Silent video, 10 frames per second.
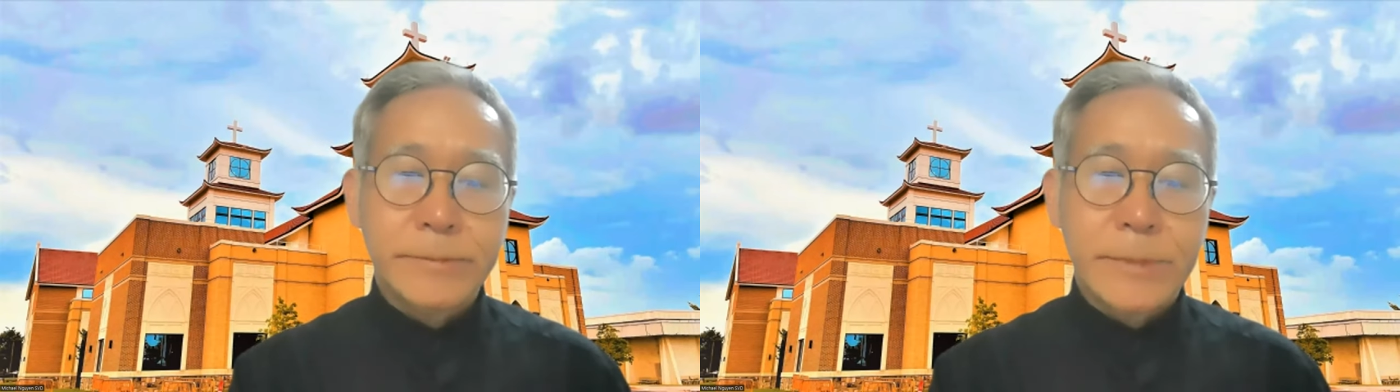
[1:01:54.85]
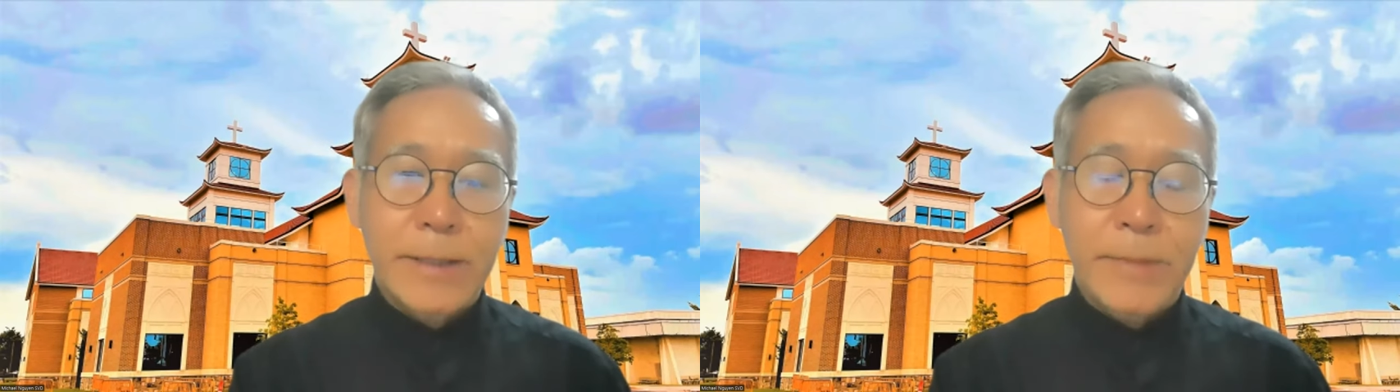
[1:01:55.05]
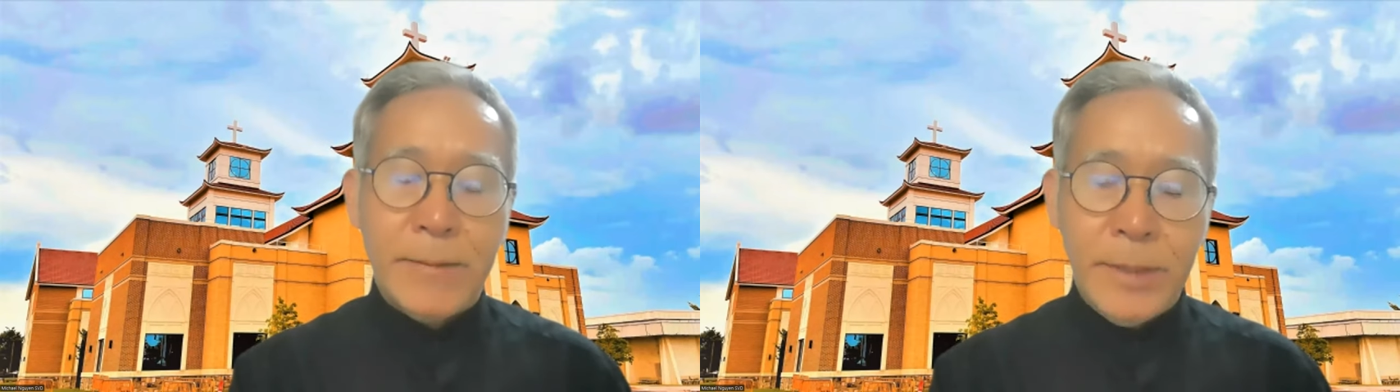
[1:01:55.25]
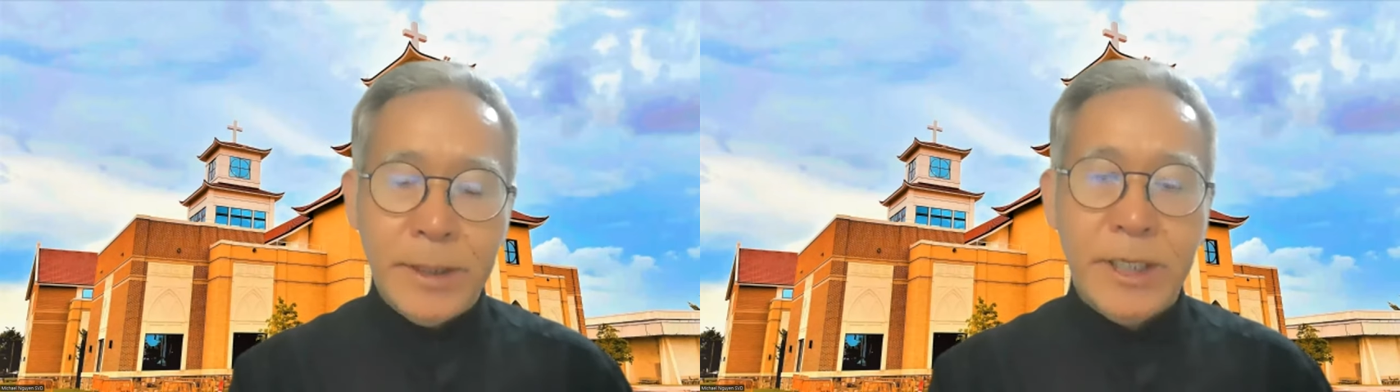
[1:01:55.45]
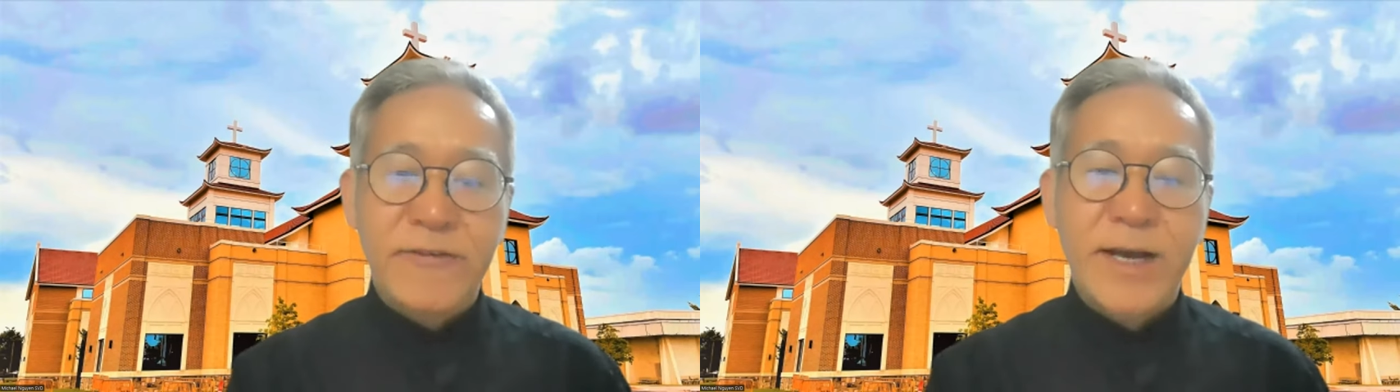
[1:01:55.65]

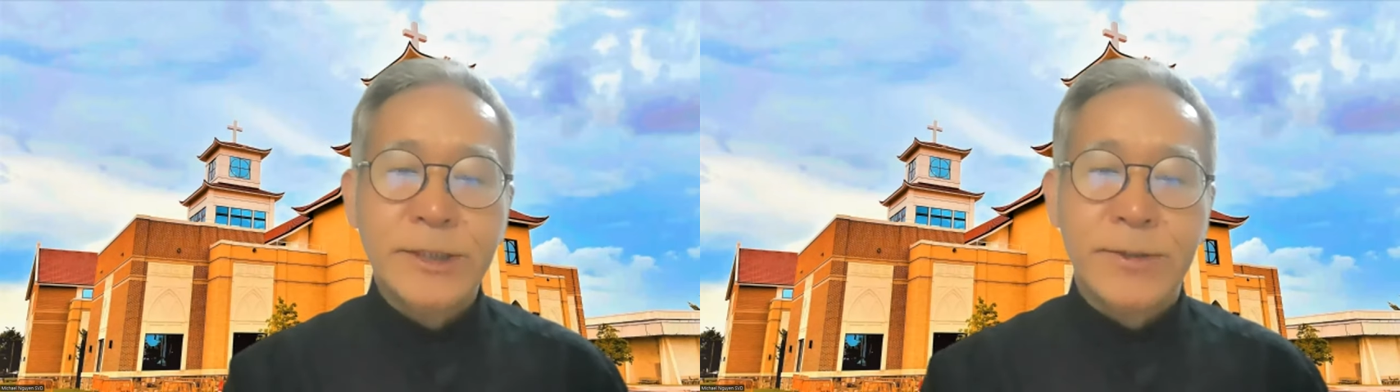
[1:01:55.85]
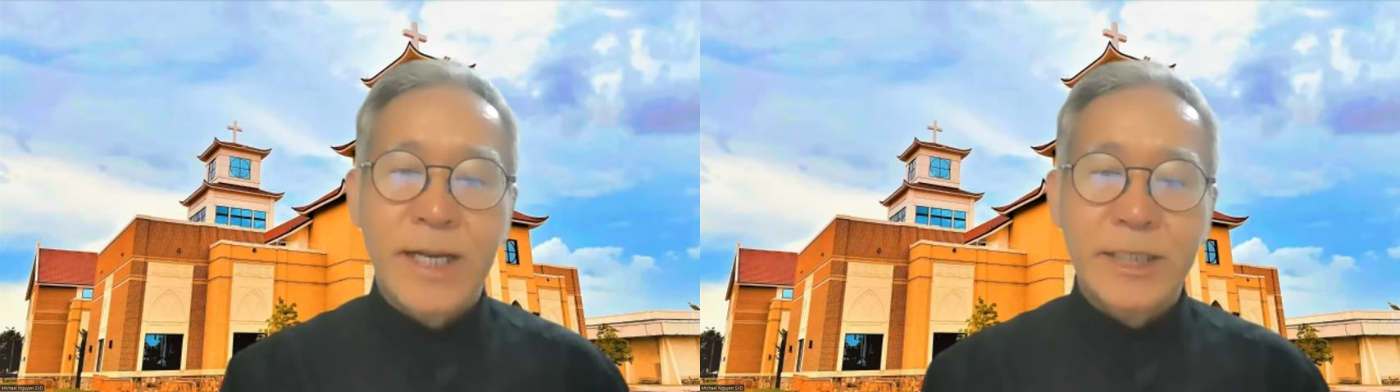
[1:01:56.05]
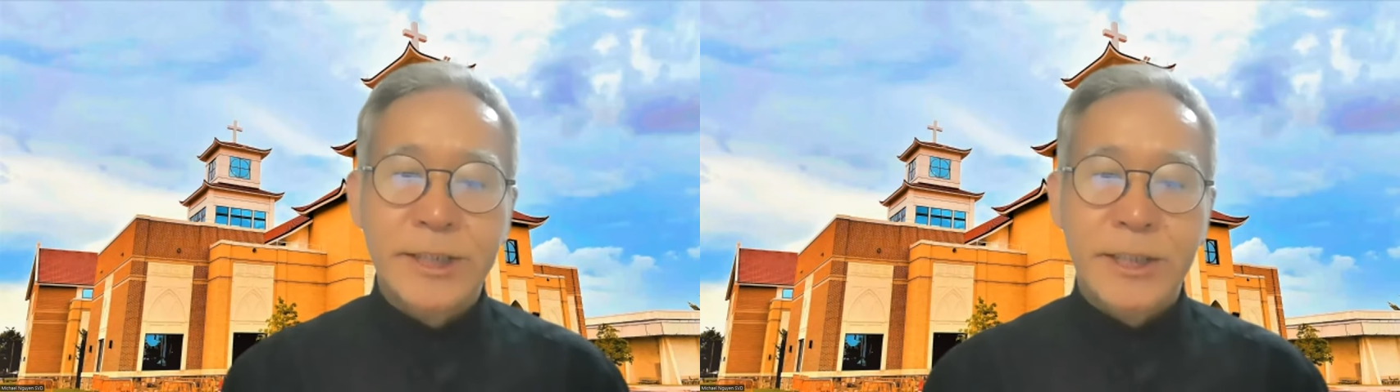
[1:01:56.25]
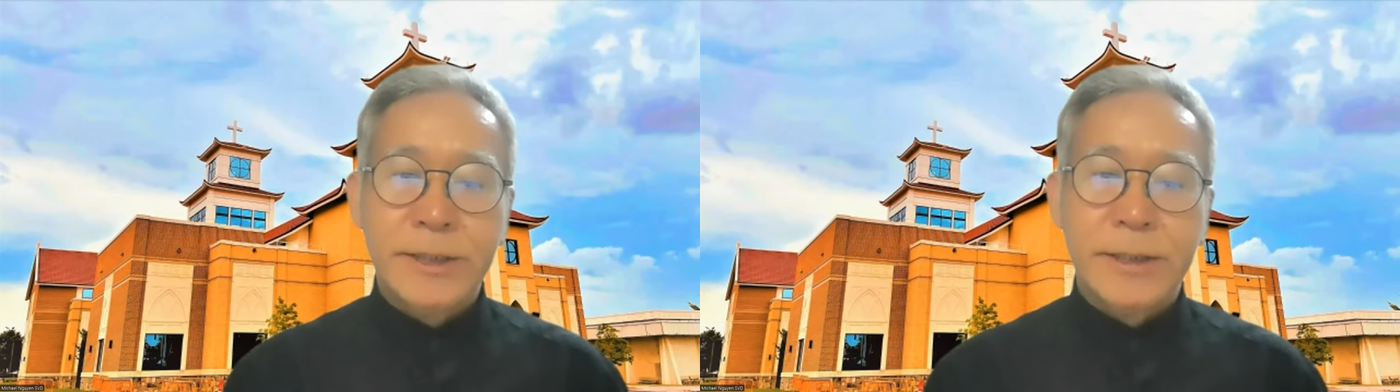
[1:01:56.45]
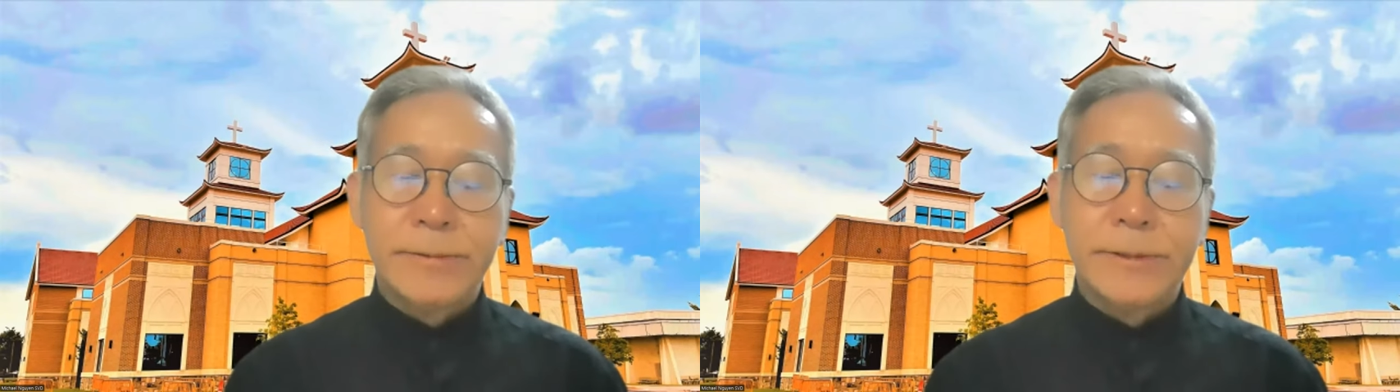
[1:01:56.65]

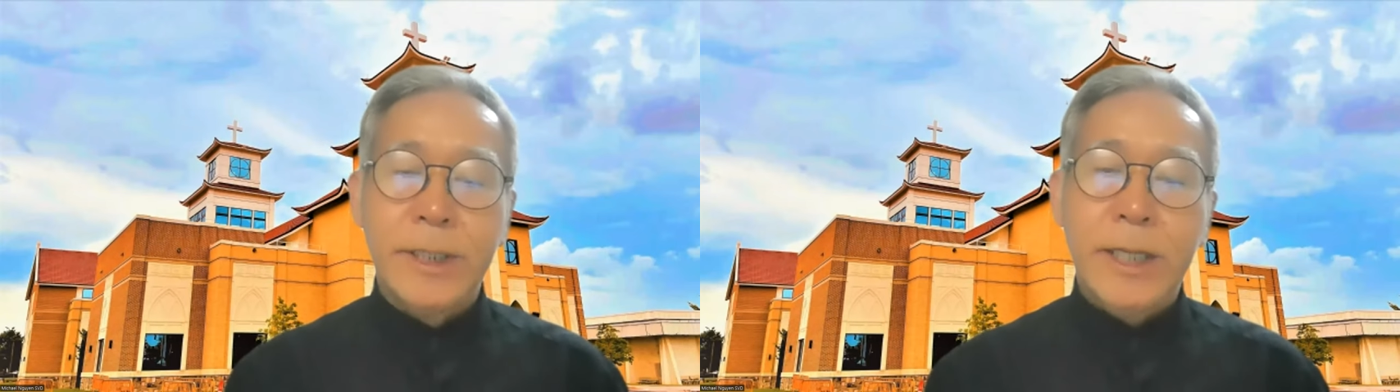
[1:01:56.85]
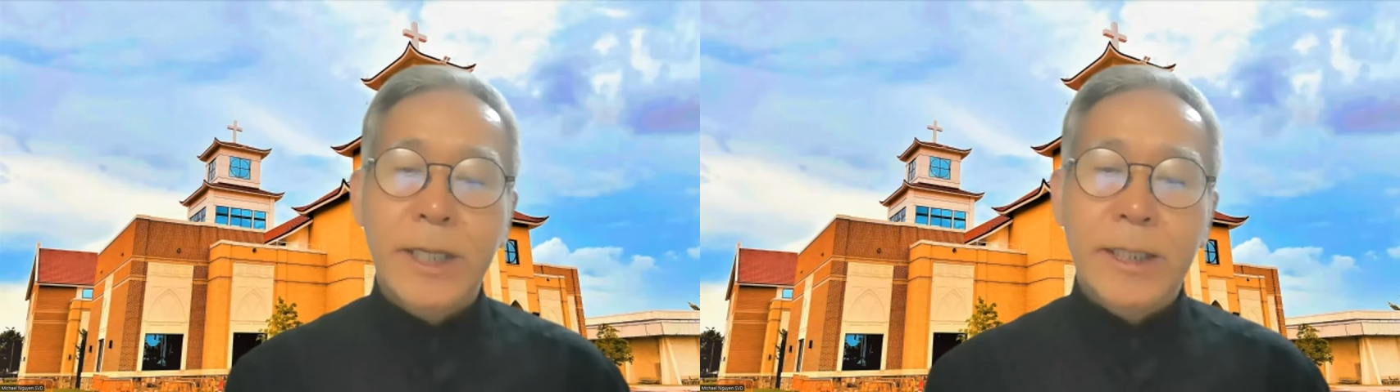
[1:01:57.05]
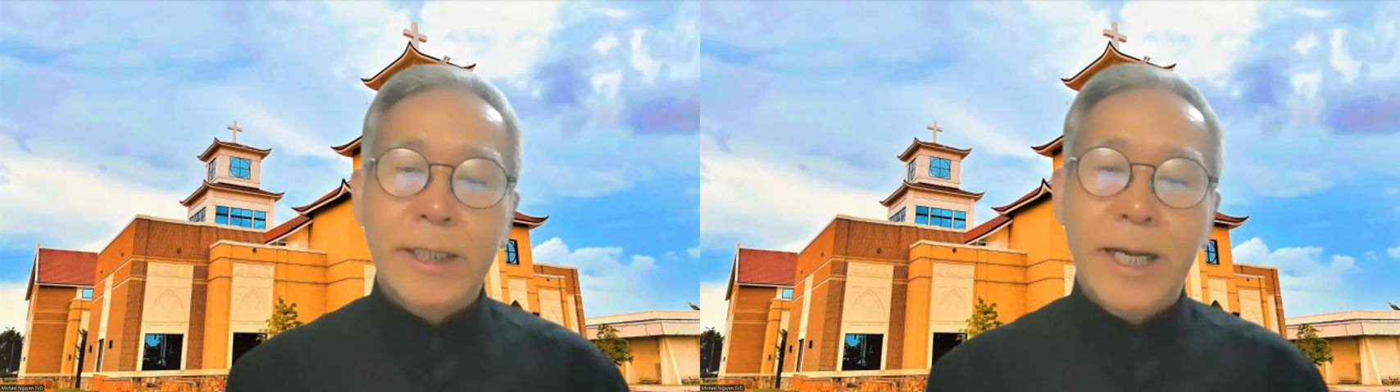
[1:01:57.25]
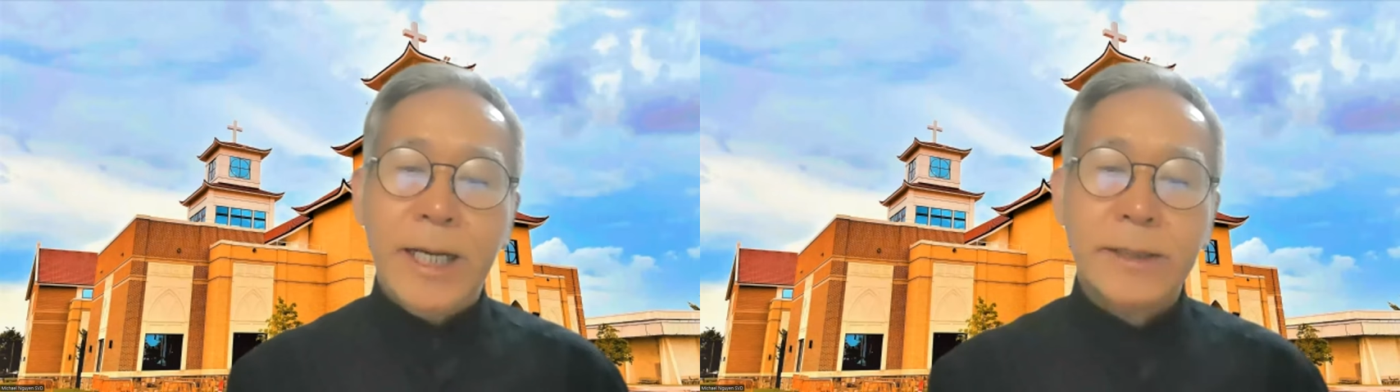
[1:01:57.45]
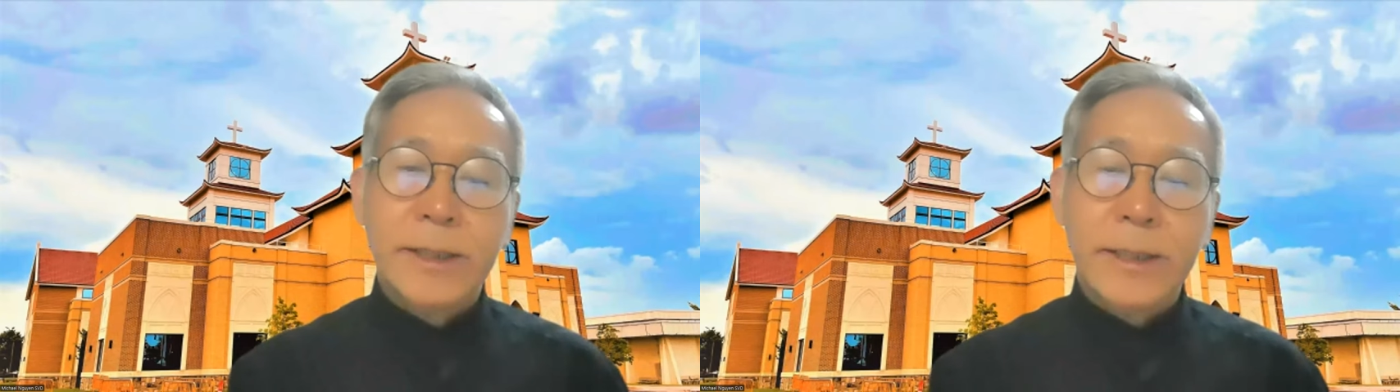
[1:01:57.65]
evangelization,
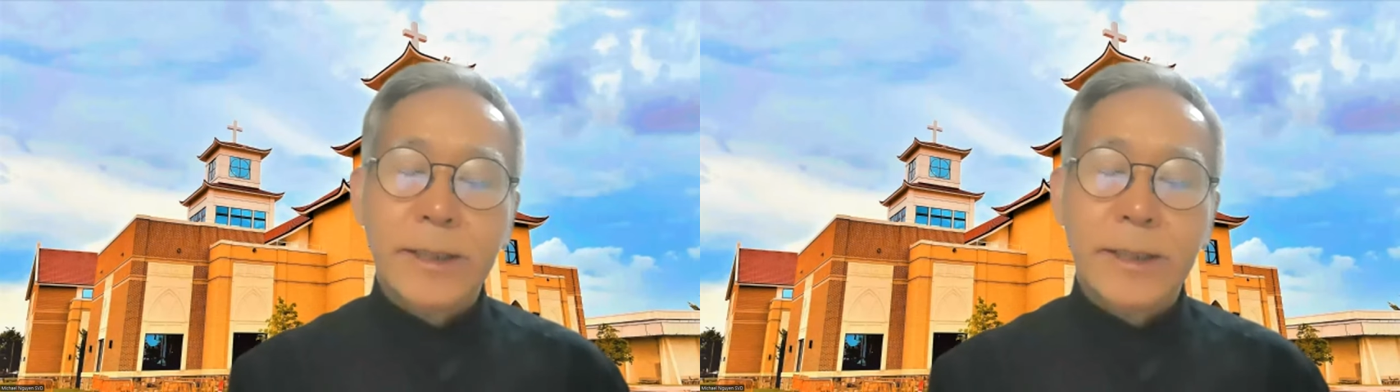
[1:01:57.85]
that